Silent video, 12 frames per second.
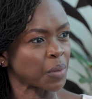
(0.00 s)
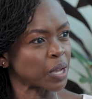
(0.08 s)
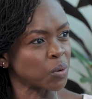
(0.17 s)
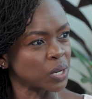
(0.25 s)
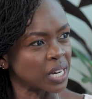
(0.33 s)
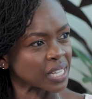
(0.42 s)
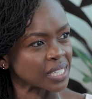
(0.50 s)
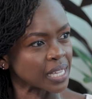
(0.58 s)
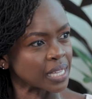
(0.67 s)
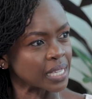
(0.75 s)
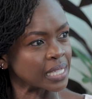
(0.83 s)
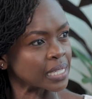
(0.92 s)
my goodness,
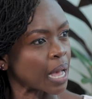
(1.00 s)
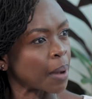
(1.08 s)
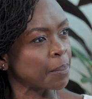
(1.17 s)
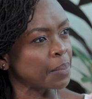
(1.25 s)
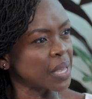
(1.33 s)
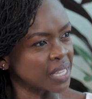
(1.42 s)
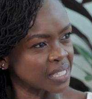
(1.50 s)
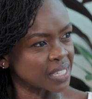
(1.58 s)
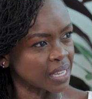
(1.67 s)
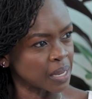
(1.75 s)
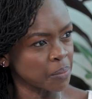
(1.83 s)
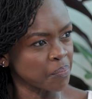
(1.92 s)
like, it's
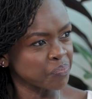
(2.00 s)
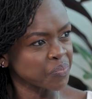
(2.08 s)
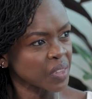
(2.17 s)
amazing